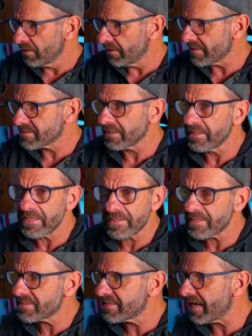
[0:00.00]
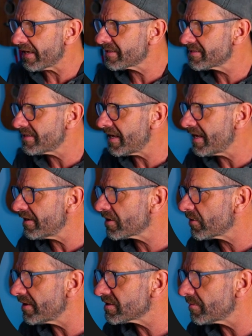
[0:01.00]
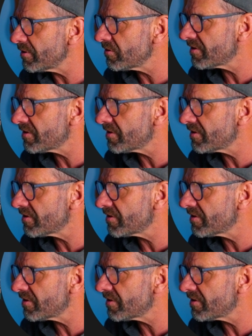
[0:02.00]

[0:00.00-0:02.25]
Let's delete this text and create some new